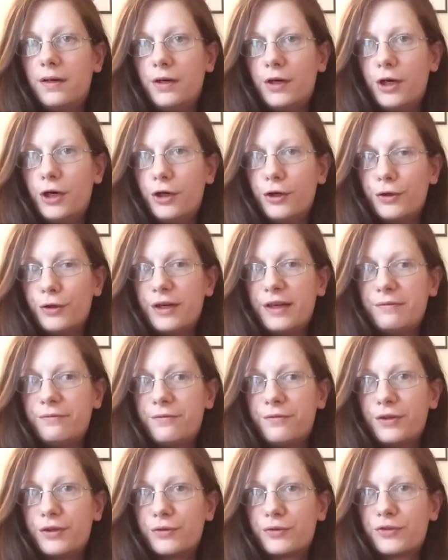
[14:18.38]
Alright,
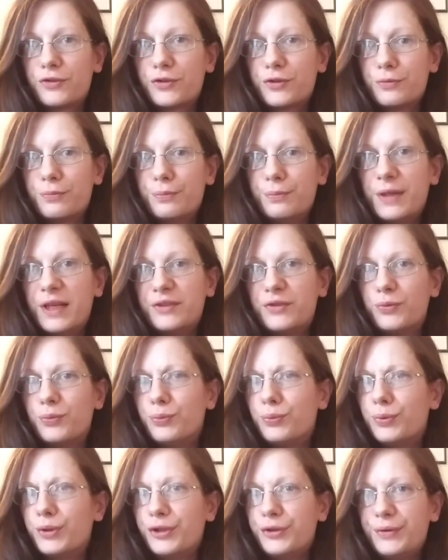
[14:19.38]
folks, that's
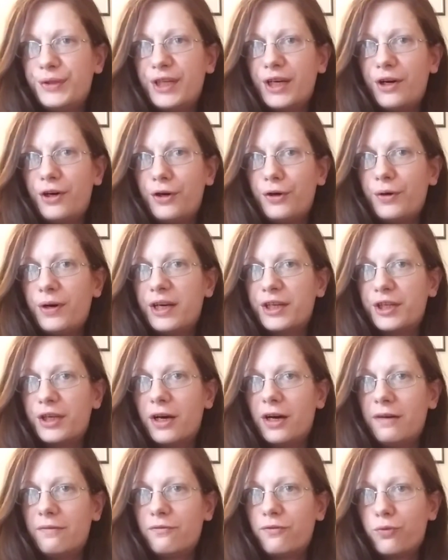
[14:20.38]
really all I
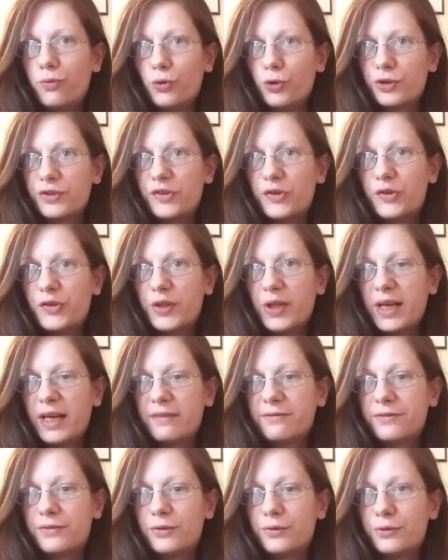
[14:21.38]
got for this
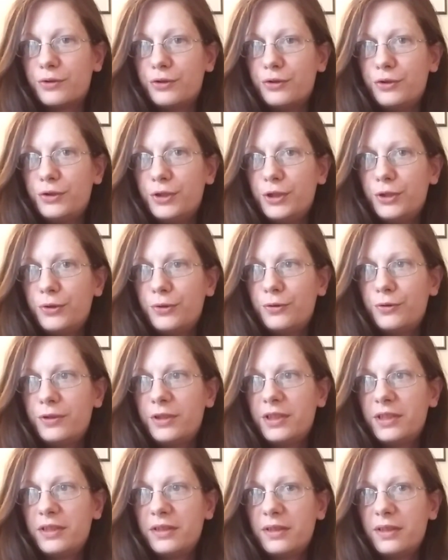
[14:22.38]
afternoon.
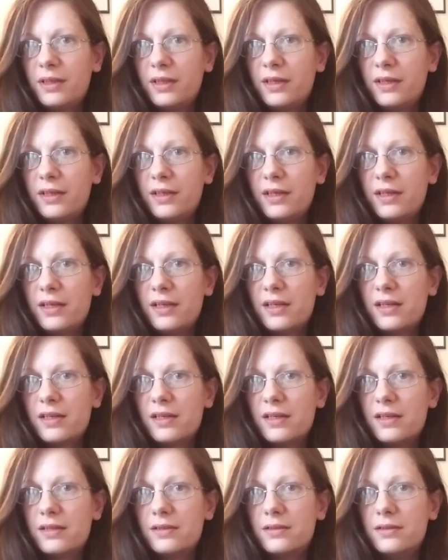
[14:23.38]

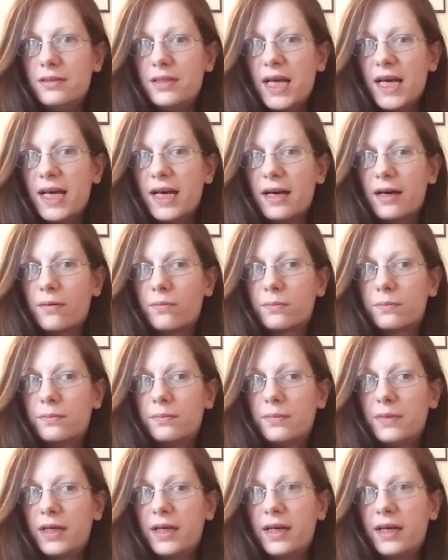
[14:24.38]
Now,
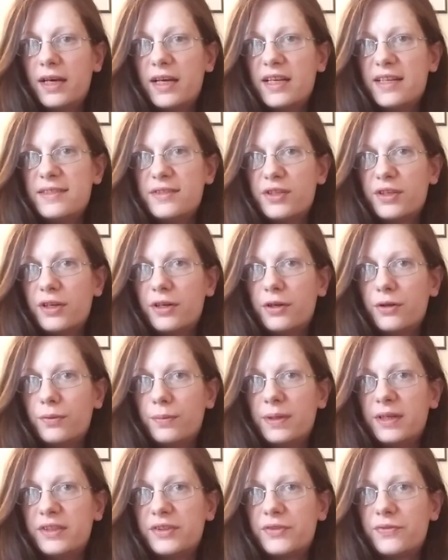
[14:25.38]
as
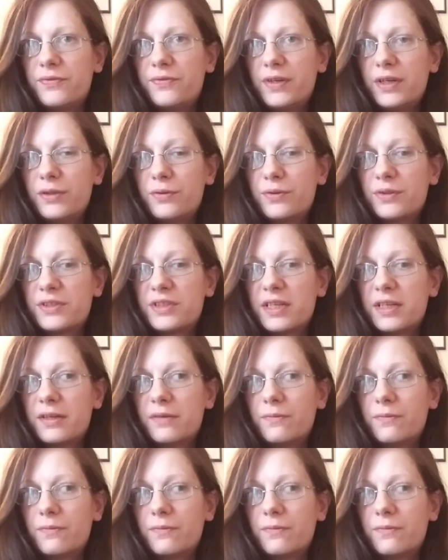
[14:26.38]
always, folks,